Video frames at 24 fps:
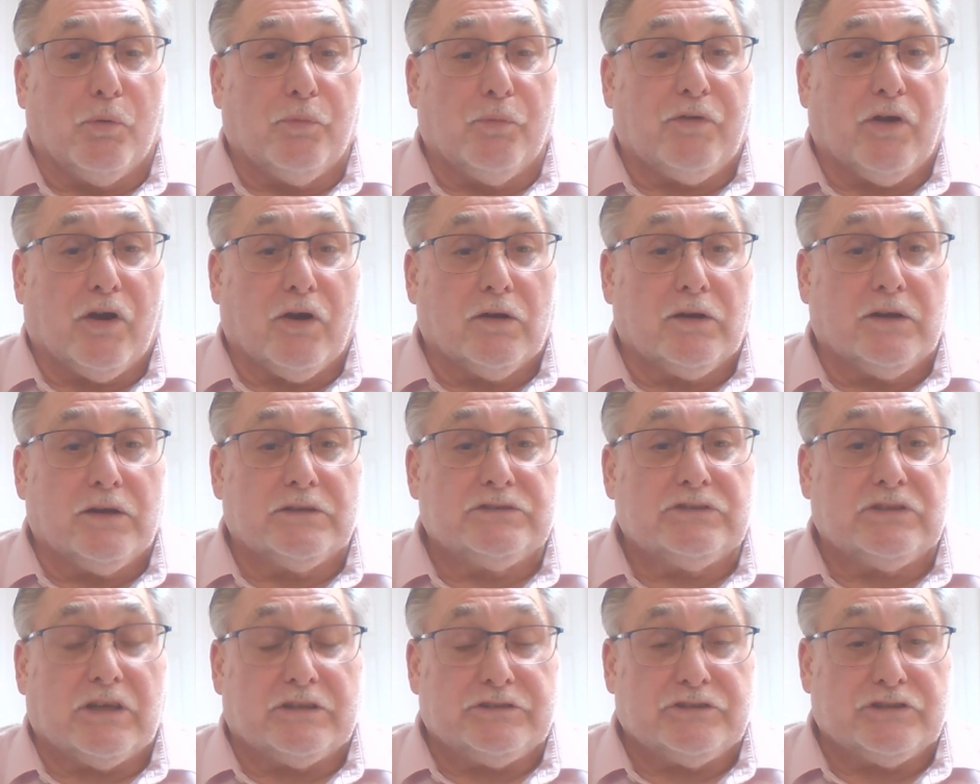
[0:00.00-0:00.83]
Both
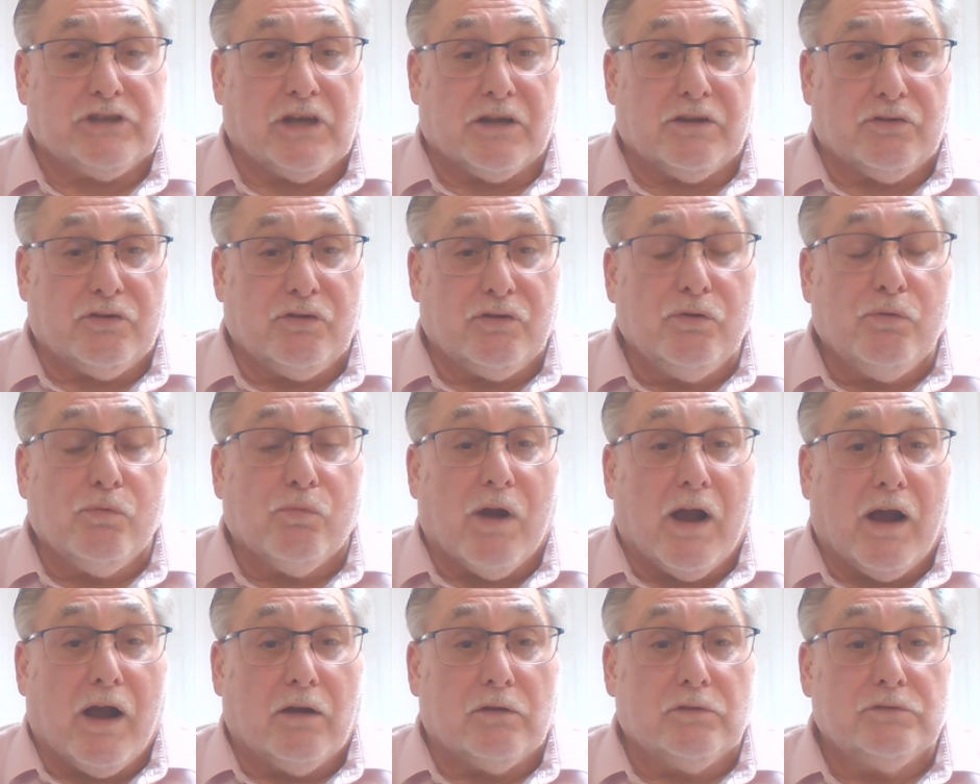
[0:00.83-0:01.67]
targets, I shot 2
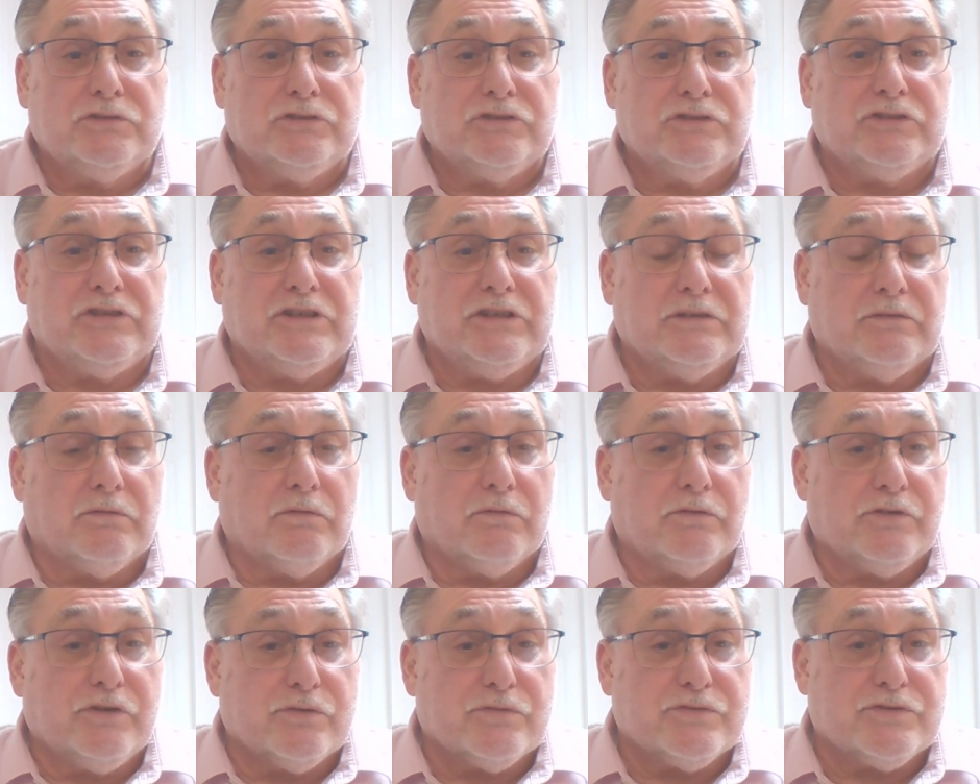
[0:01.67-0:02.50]
rounds
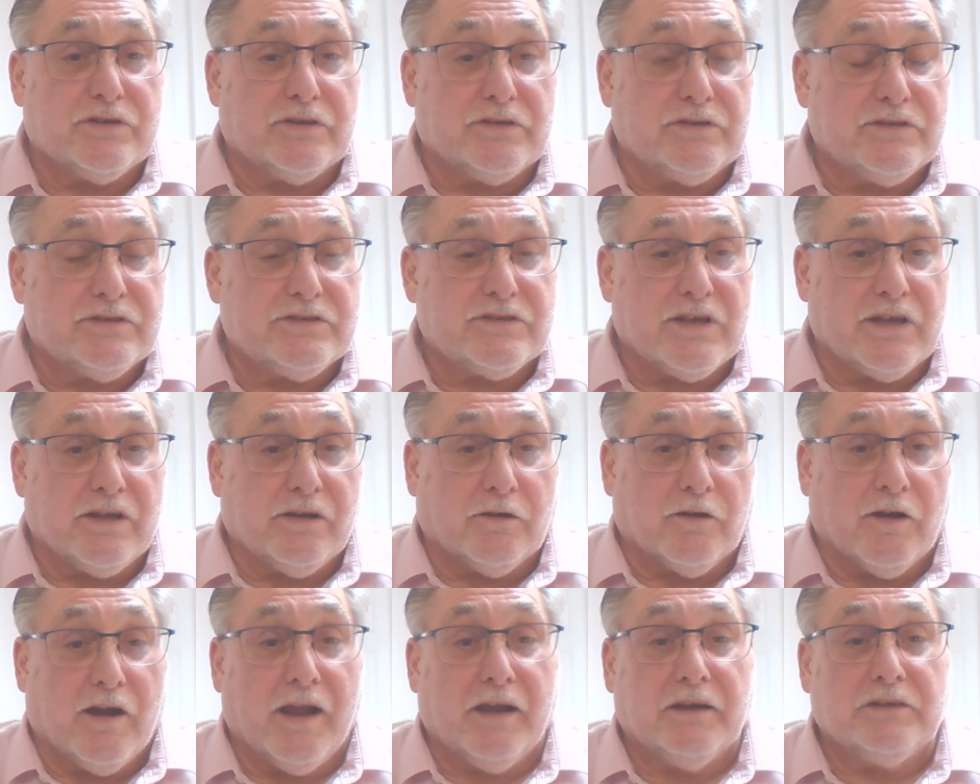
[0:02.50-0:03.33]
using
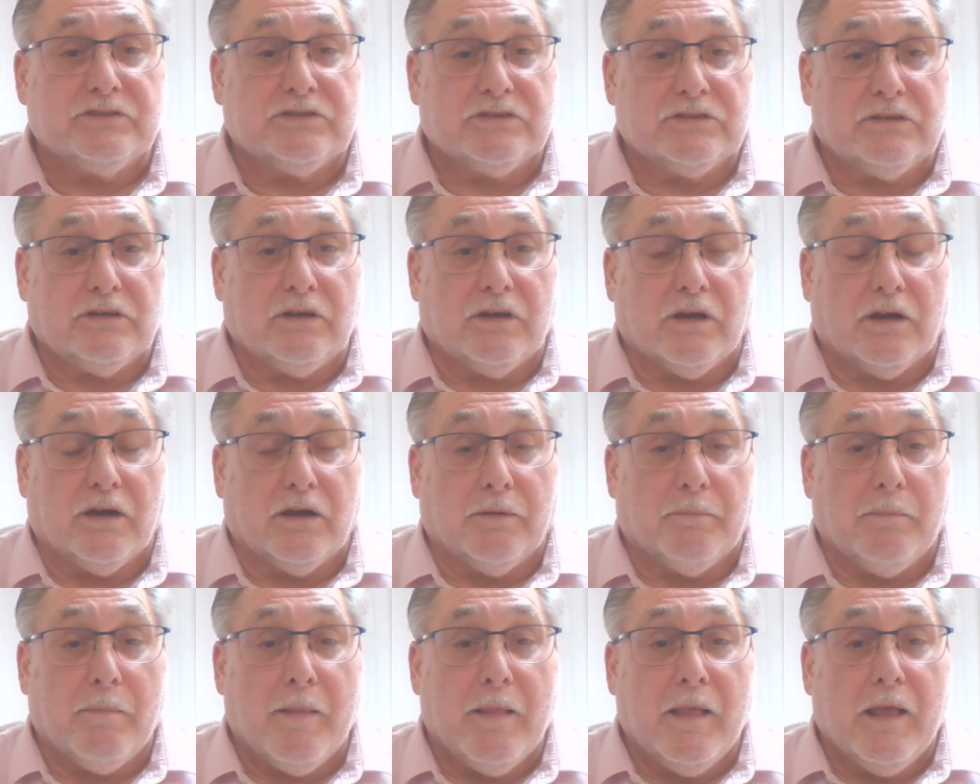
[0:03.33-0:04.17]
Center X,
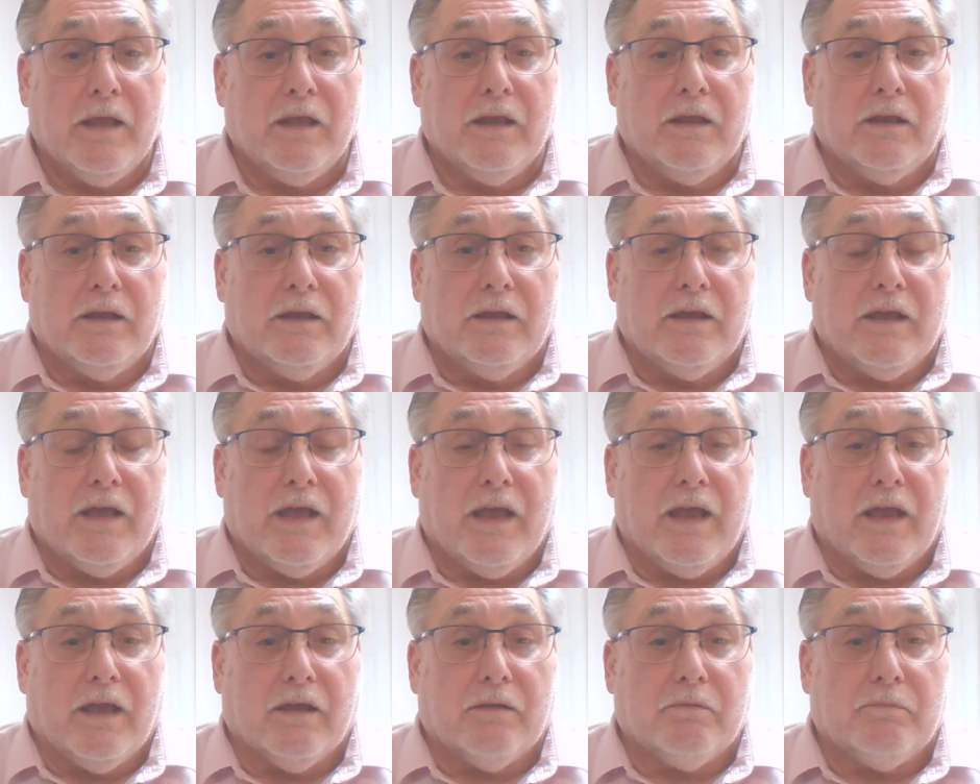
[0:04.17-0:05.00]

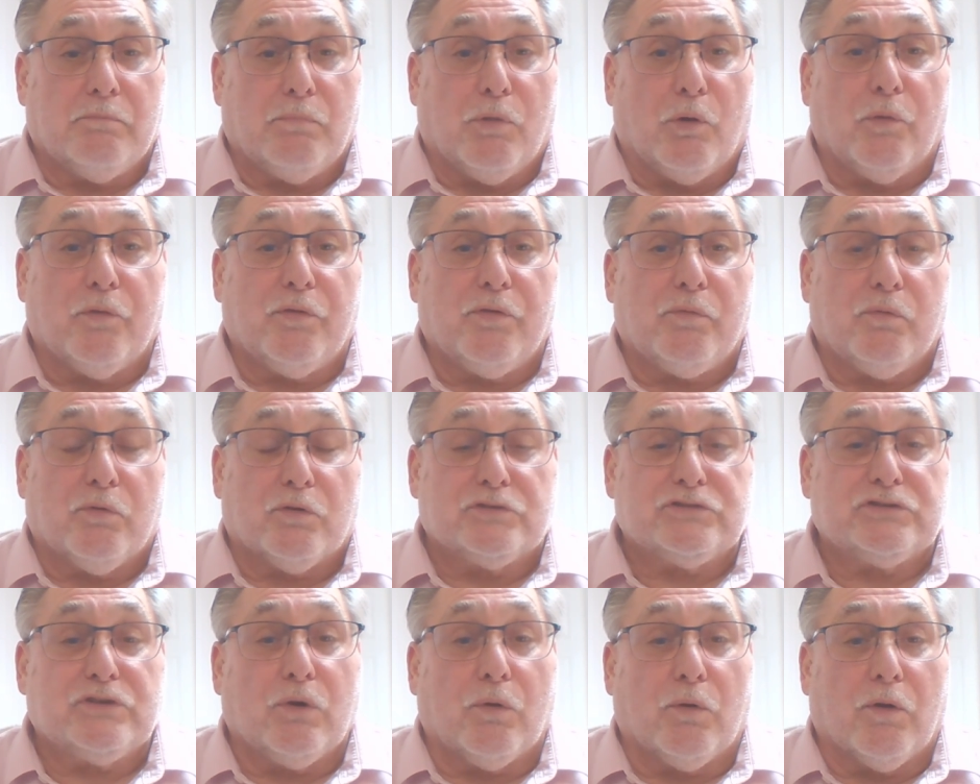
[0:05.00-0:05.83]
and both
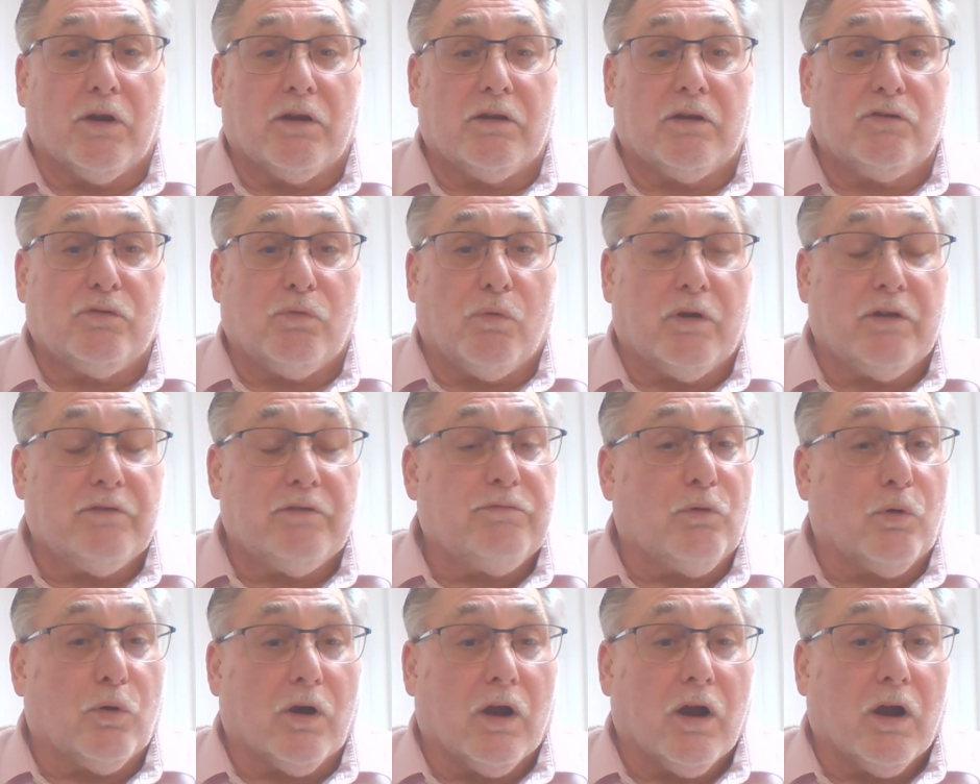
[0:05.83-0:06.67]
were scoring
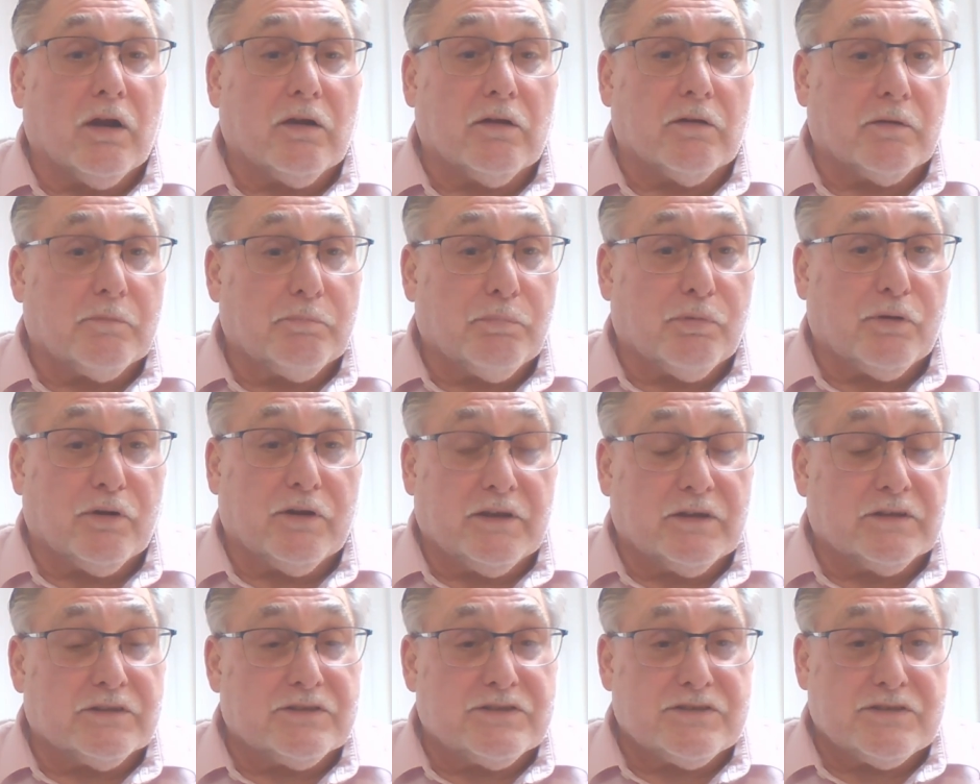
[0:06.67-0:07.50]
2400
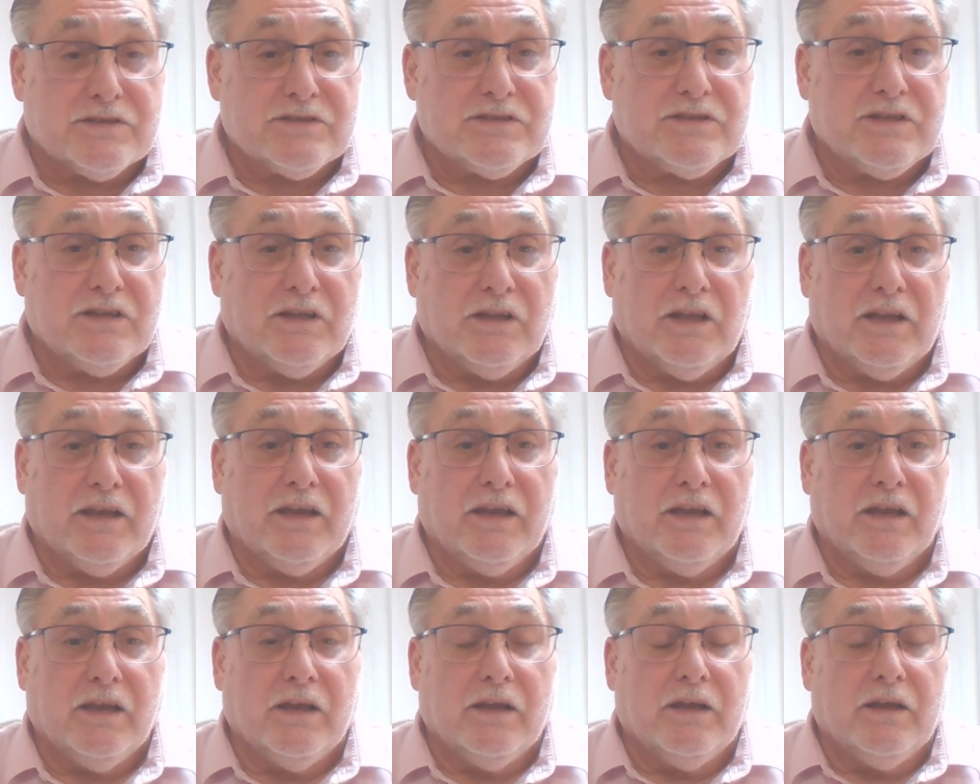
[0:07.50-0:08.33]
pretty
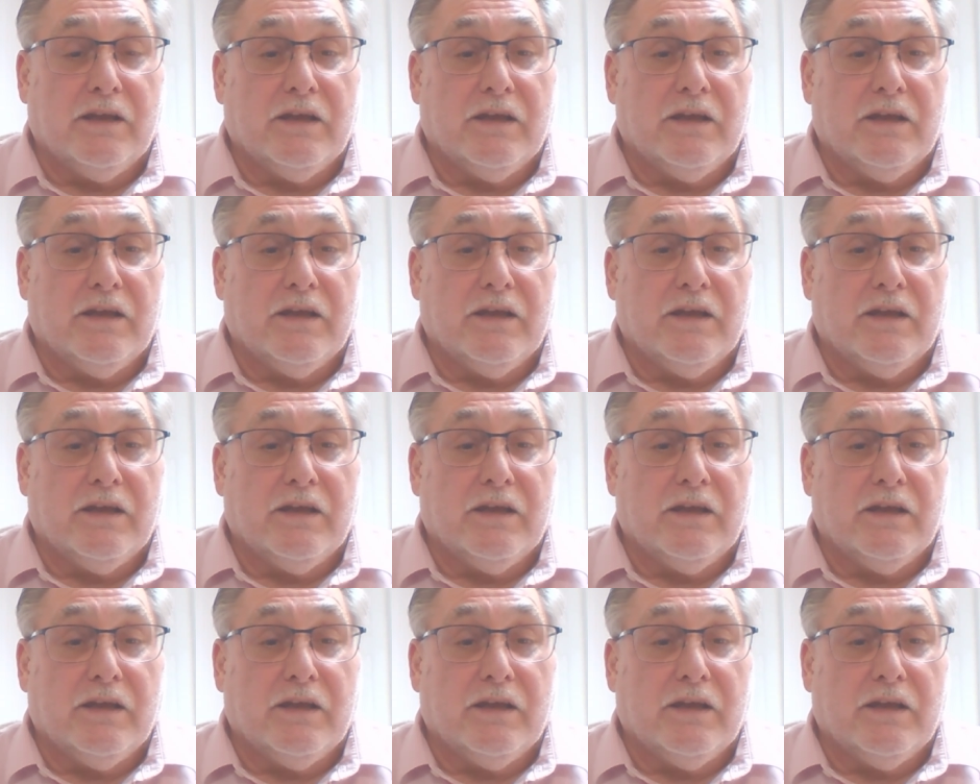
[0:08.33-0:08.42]
consistently.